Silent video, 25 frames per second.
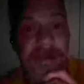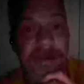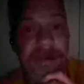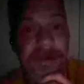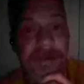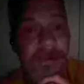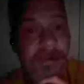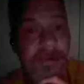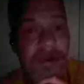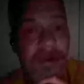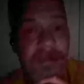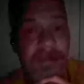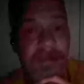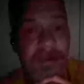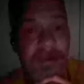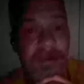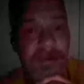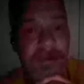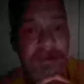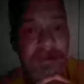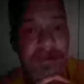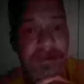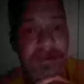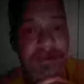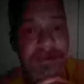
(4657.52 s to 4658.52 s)
or
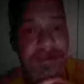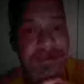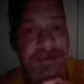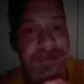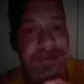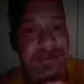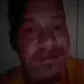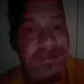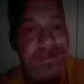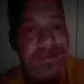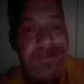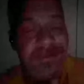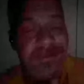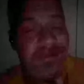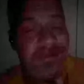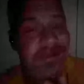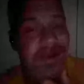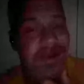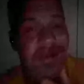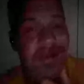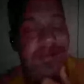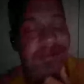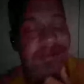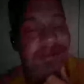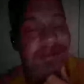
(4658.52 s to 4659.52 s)
whoever, that
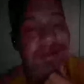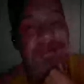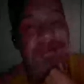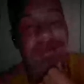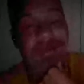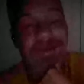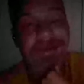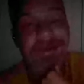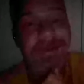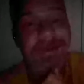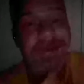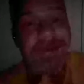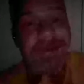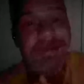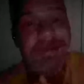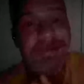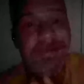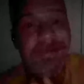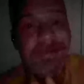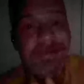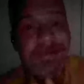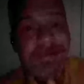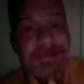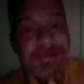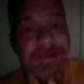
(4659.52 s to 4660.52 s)
they would leave her alone.
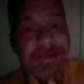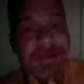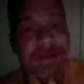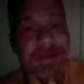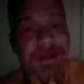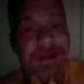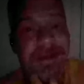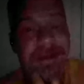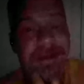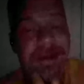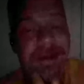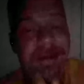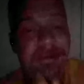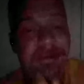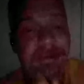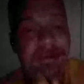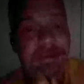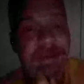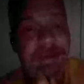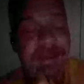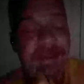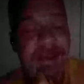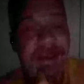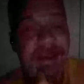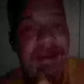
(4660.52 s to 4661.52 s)
And then that would
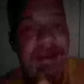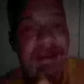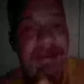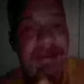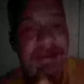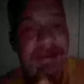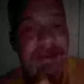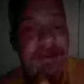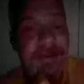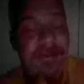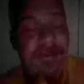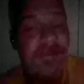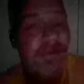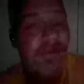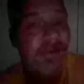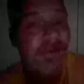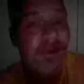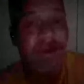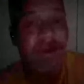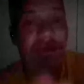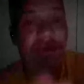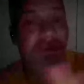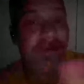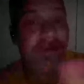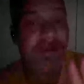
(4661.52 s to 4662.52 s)
be that. For the
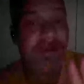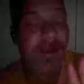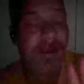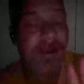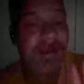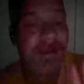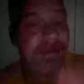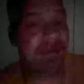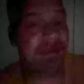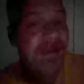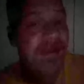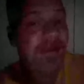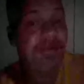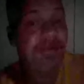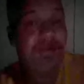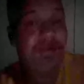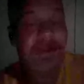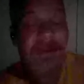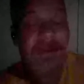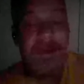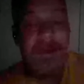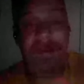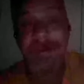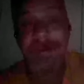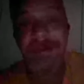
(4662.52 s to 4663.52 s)
longest, like I said, for the
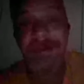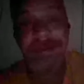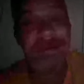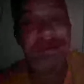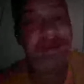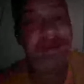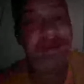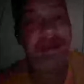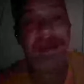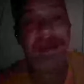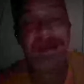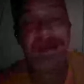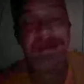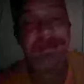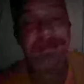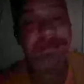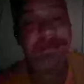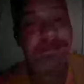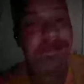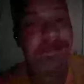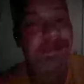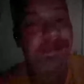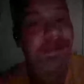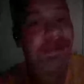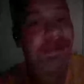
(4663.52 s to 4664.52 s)
longest time,
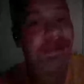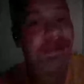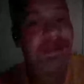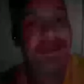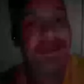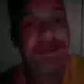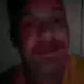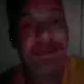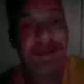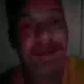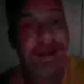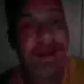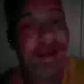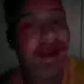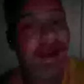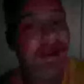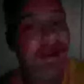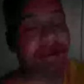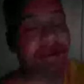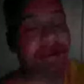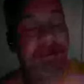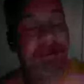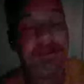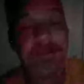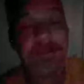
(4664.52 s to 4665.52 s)
I
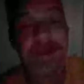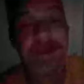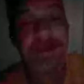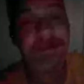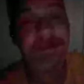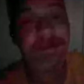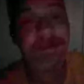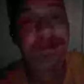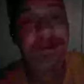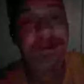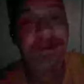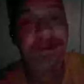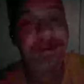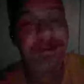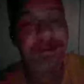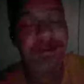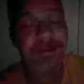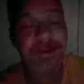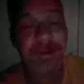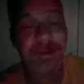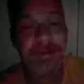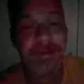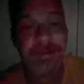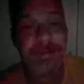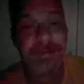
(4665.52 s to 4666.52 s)
never messed with her and she
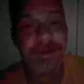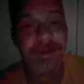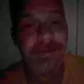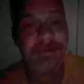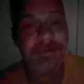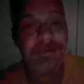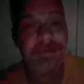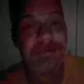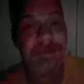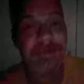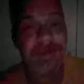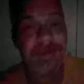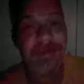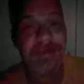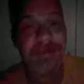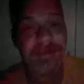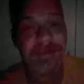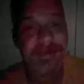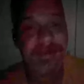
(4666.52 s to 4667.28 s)
never messed with me.